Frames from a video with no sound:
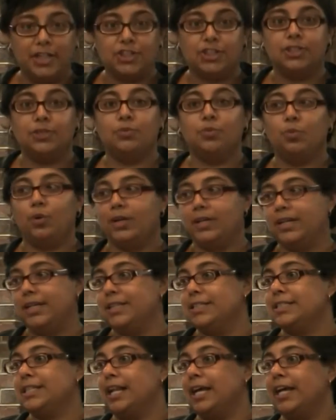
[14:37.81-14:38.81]
imagine
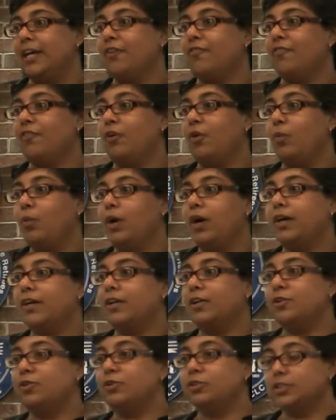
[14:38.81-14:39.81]
what it is like for a
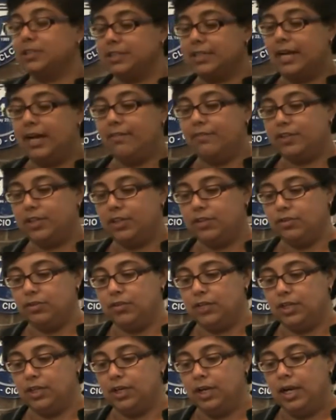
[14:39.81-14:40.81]
worker who doesn't have a
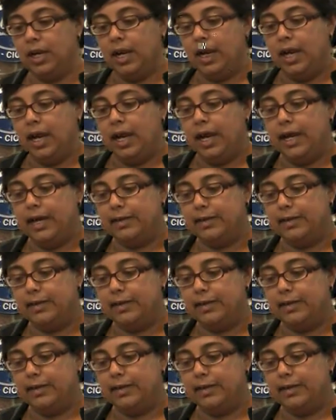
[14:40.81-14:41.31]
union.